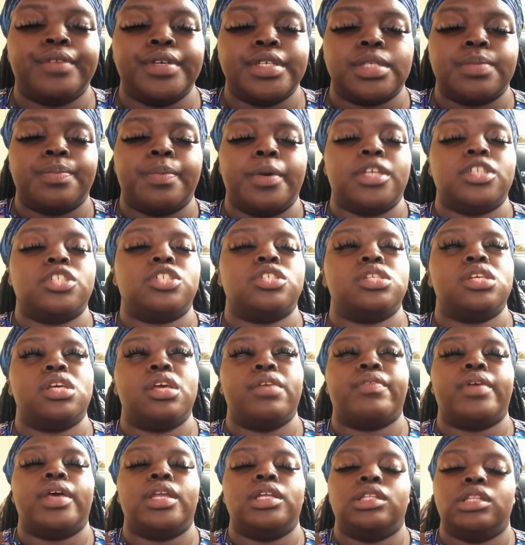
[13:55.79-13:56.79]
especially
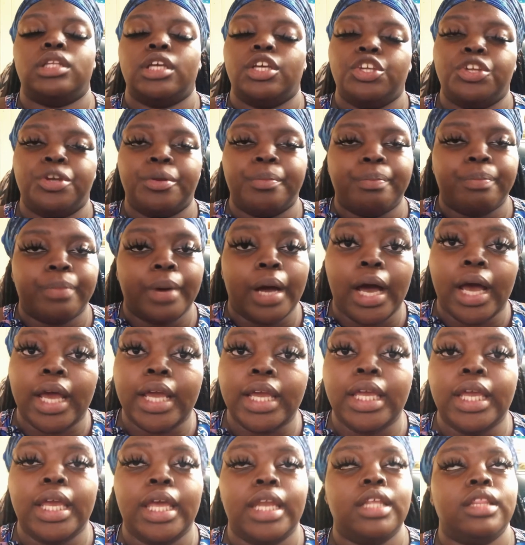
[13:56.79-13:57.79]
if anything you're
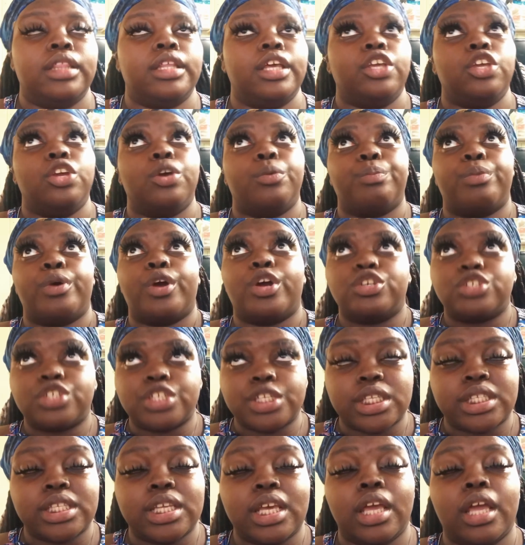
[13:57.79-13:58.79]
buying, anything you're
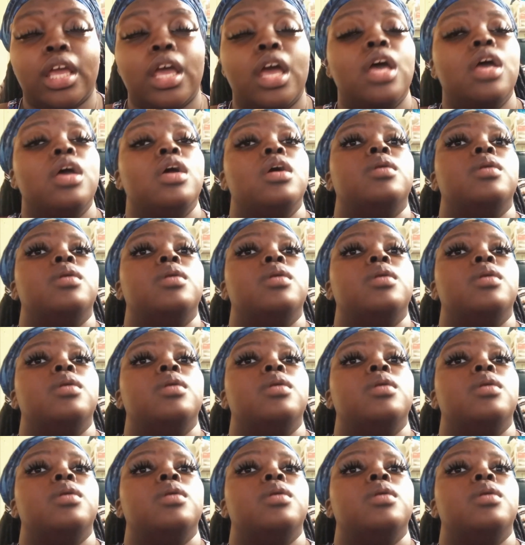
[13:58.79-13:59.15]
purchasing,